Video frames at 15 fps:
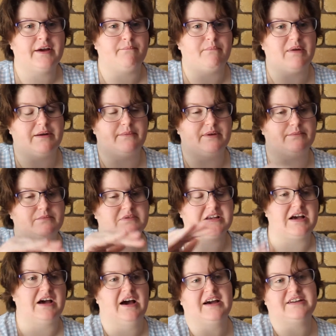minimums
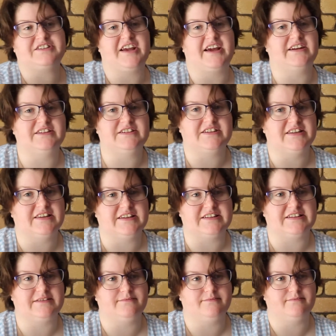are down into the
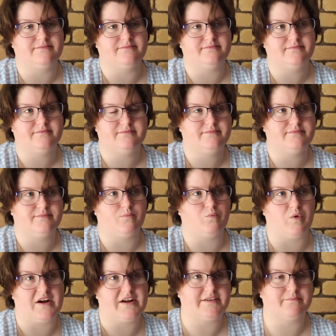
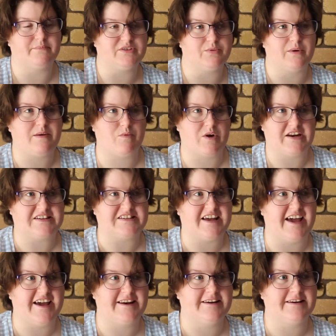between 1 and
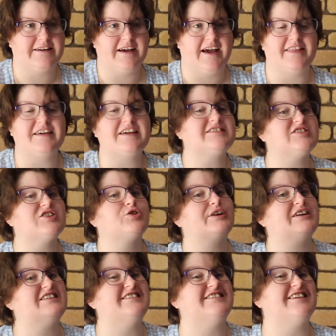10, and that's
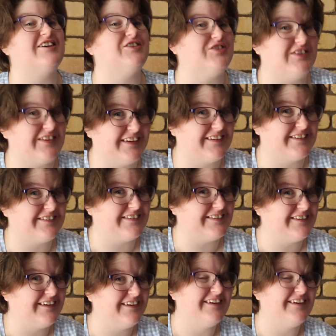degrees Celsius,